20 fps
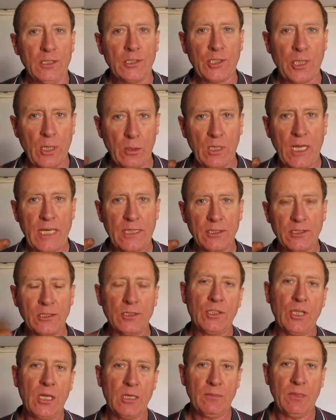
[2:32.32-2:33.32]
So ladies
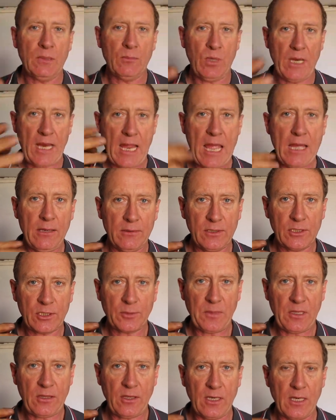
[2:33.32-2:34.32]
and gentlemen, we're out in the
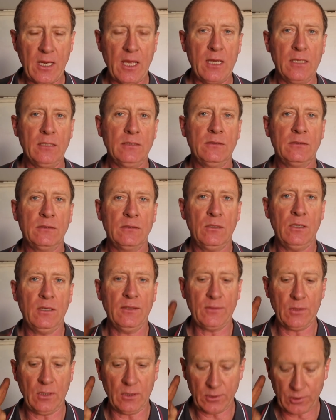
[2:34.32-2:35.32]
smithy now.
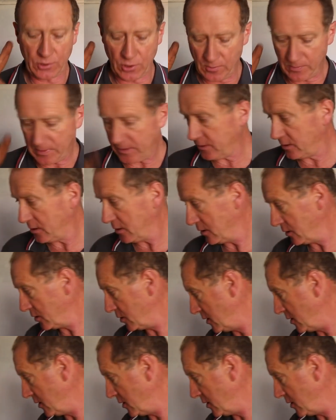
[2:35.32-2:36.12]
I've got two pieces of